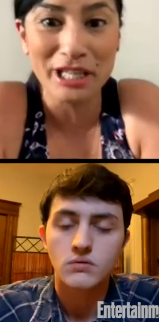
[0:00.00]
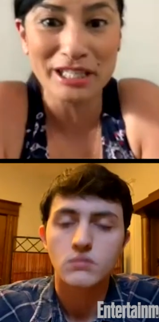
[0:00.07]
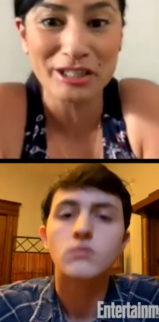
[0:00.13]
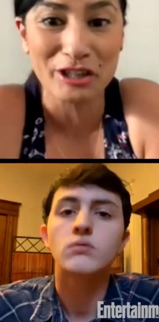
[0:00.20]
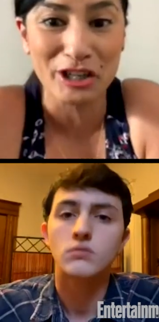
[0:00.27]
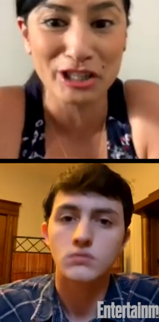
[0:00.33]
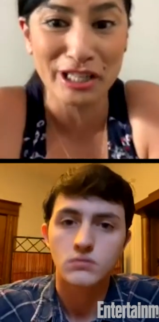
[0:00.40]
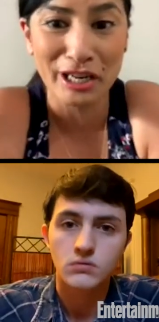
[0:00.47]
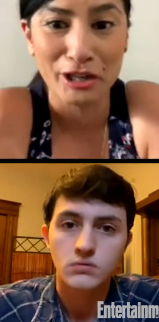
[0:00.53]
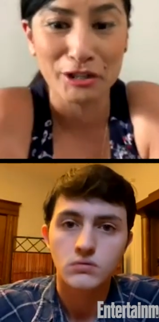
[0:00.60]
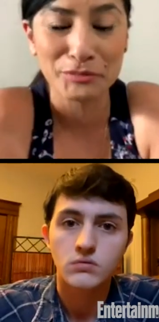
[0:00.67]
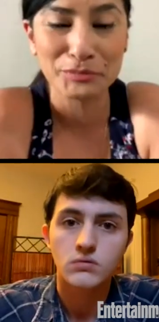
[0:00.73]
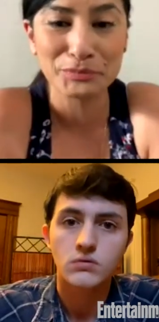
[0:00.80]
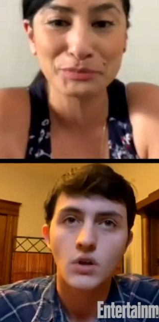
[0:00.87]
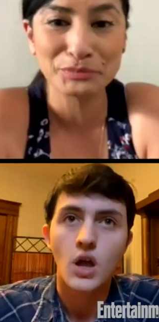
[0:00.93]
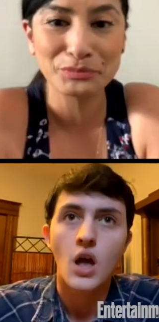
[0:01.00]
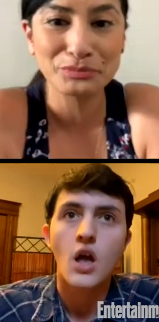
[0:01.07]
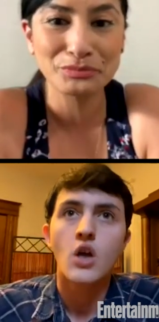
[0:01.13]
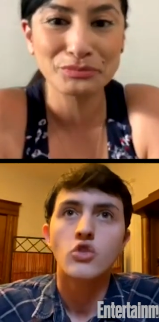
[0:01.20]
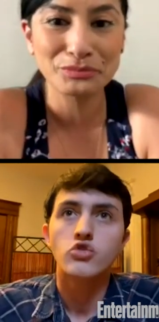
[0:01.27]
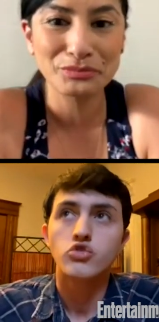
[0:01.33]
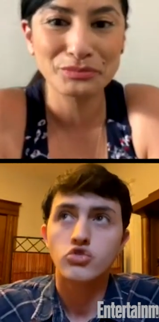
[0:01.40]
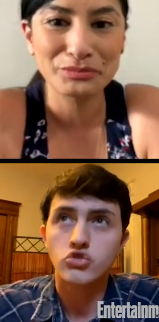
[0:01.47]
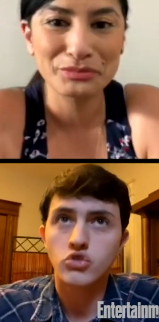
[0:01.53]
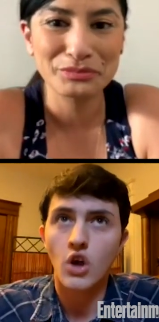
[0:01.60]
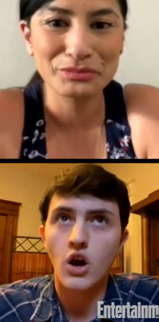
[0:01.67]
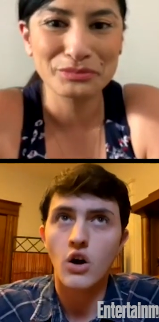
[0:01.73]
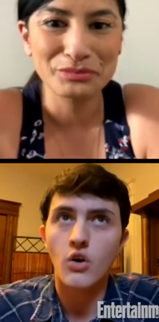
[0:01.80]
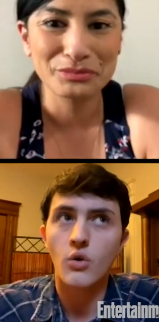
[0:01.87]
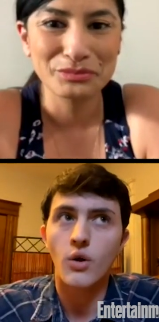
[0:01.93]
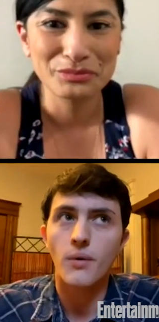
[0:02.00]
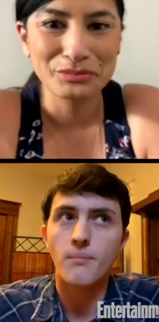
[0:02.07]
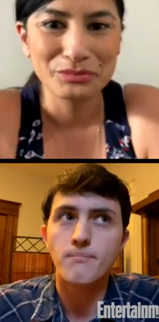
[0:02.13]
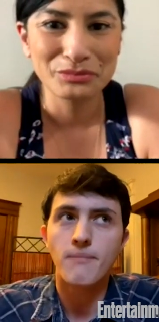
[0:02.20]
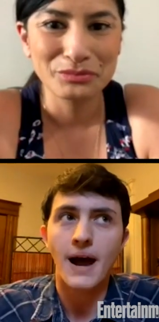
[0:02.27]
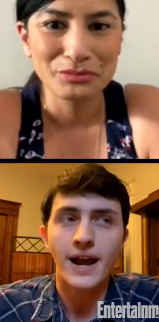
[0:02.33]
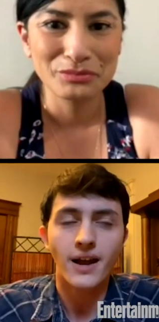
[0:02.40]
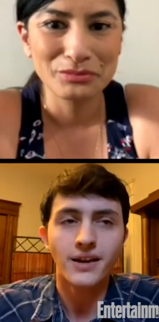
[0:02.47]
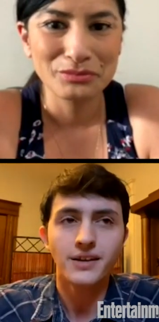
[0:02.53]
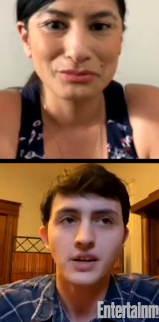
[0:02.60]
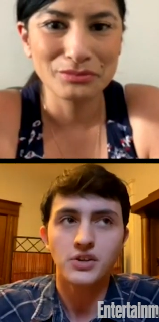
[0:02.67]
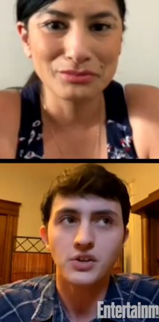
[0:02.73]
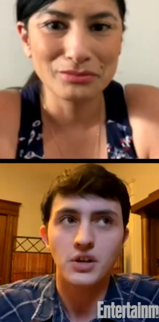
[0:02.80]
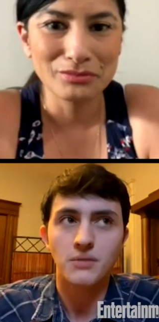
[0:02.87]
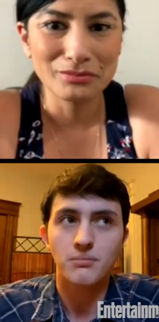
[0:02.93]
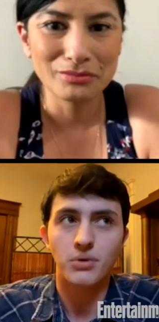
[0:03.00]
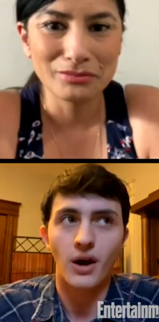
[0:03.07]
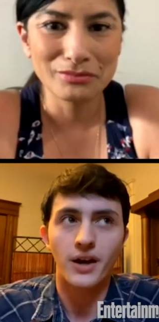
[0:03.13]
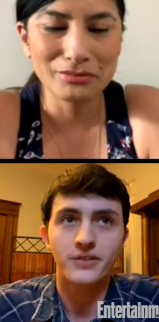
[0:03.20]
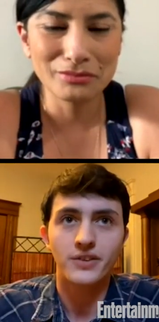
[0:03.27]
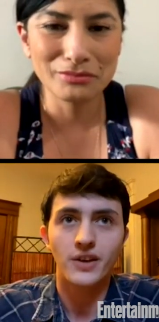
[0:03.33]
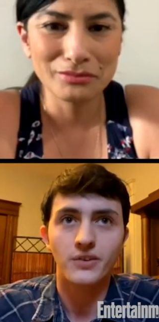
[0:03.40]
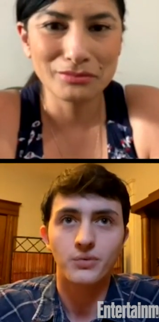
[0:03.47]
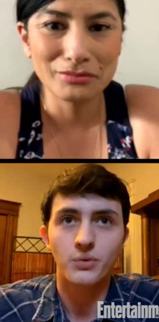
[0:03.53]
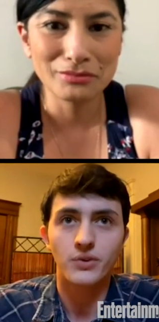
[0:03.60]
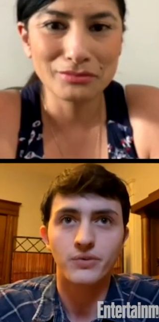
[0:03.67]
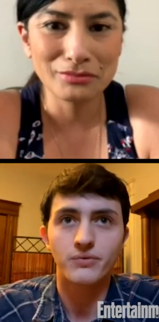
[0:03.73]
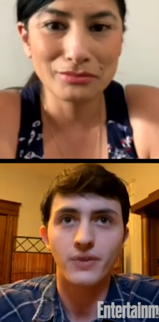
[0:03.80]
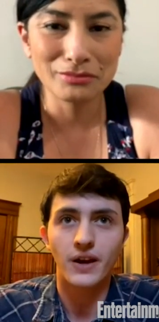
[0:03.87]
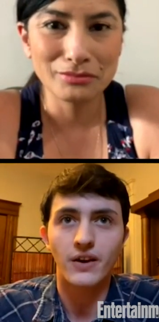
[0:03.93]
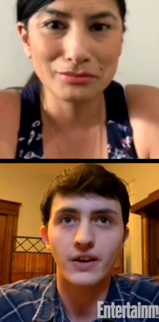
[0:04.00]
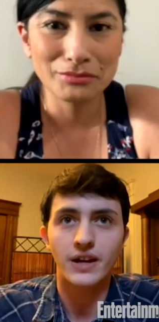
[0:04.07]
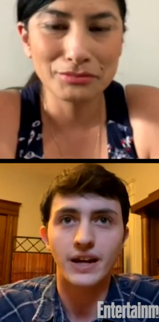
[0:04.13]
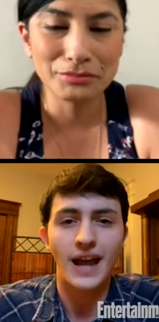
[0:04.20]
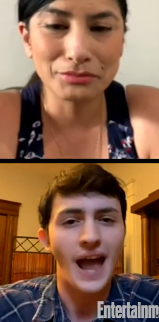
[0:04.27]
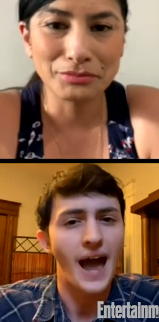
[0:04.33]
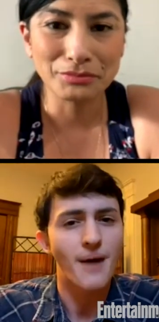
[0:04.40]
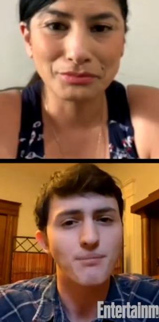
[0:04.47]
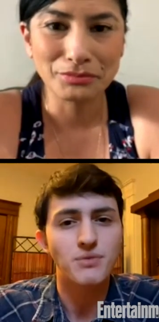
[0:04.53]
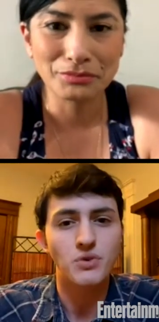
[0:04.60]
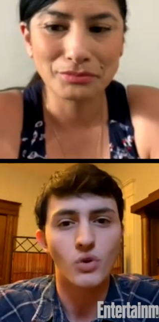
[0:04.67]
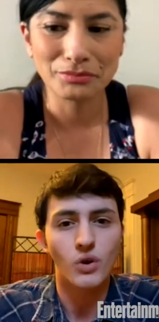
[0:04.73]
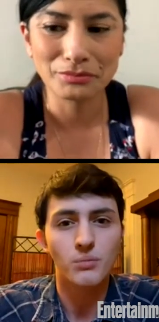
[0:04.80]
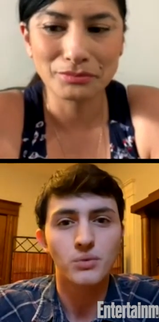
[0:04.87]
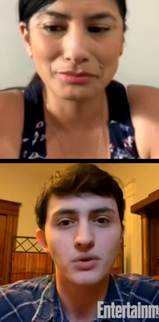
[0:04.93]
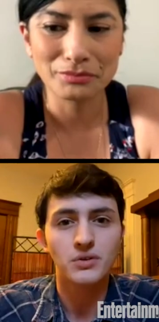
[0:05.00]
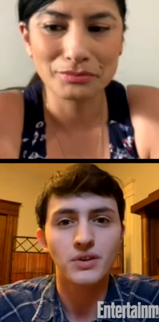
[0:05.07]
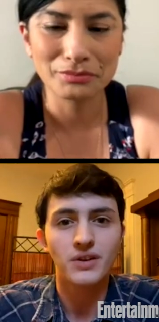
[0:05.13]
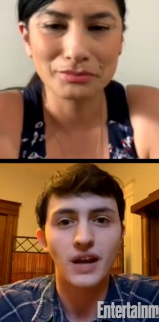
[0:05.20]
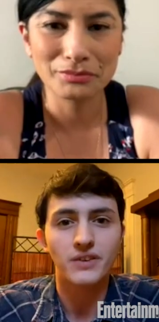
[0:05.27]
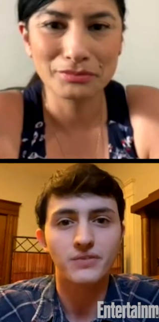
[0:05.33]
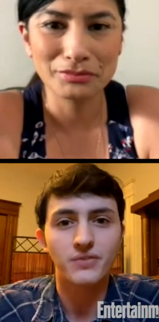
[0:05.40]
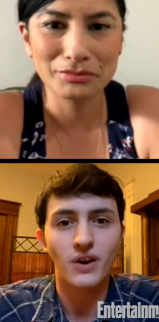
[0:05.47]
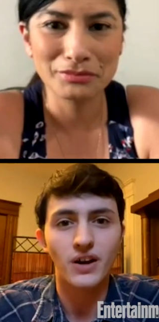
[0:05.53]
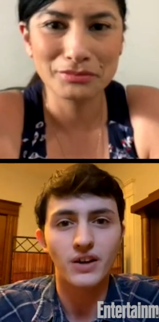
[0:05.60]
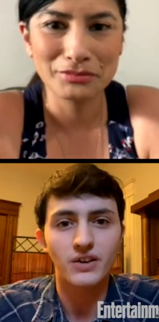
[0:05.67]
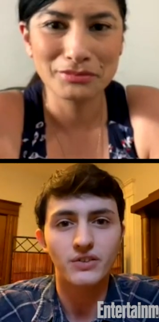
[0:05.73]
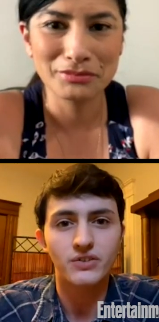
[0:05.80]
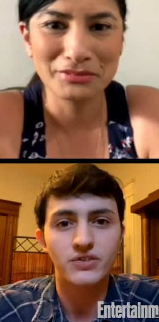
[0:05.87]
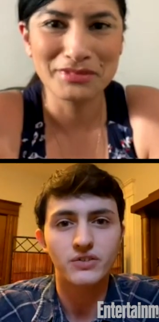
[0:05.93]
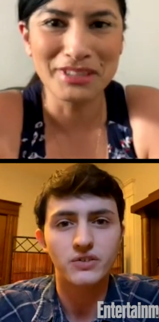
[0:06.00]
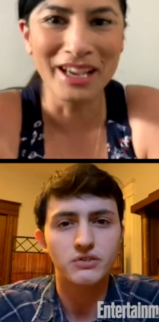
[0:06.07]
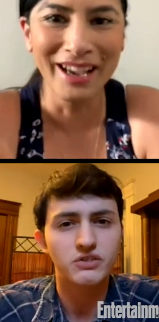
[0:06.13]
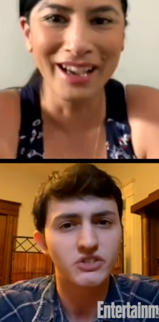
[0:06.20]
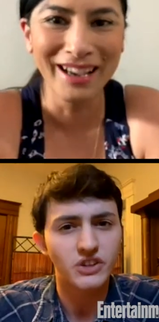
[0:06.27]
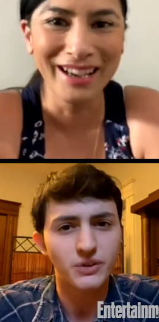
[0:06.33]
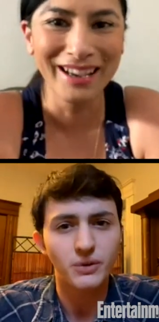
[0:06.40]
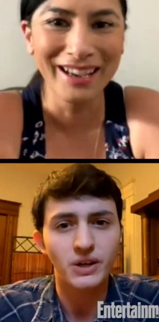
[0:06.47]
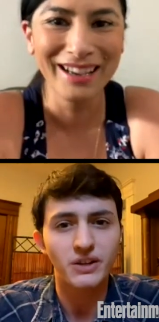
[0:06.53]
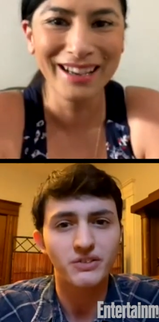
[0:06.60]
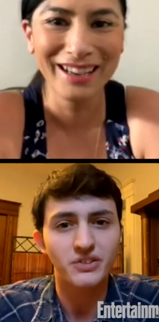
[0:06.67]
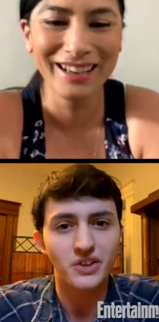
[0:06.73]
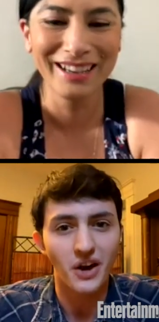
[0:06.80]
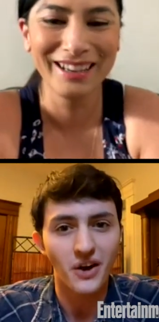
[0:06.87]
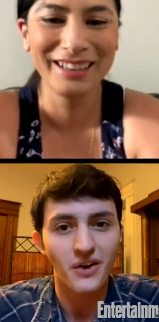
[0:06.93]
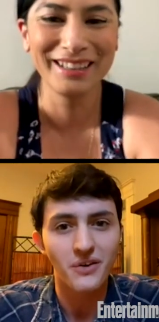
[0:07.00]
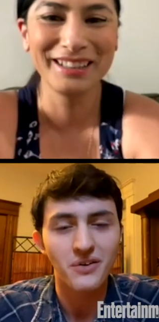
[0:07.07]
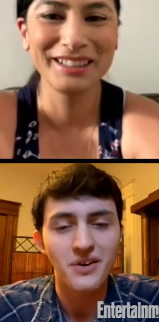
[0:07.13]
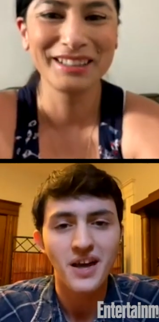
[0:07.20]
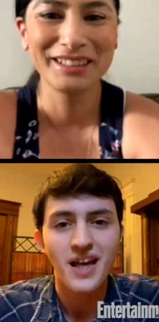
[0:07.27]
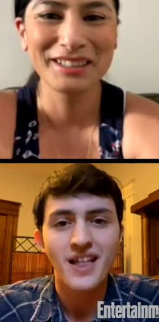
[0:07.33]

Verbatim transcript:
Speaker 1: Let's start there.
Speaker 2: So my auditioning process was very abnormal as far as series go.